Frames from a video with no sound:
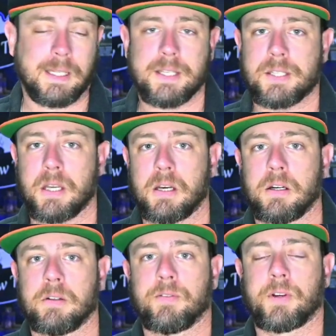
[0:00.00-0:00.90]
list
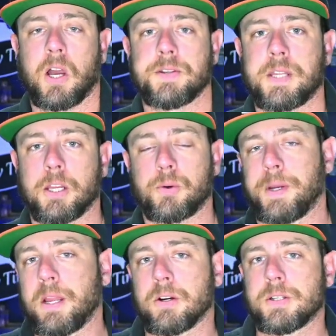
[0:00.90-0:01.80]
of
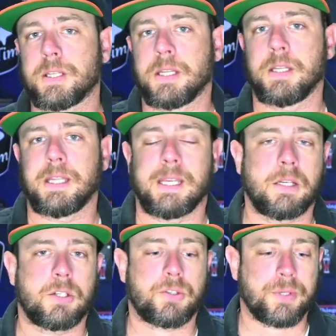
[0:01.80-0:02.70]
content creators in the
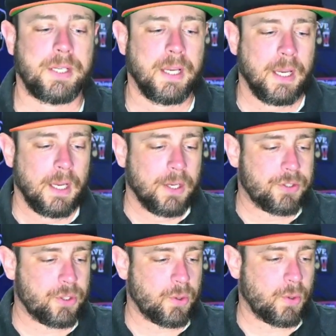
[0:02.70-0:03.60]
industry
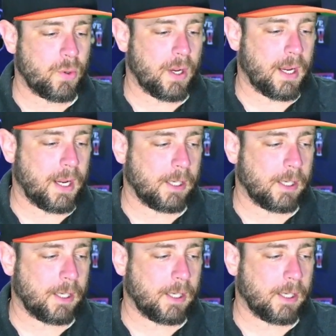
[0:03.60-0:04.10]
to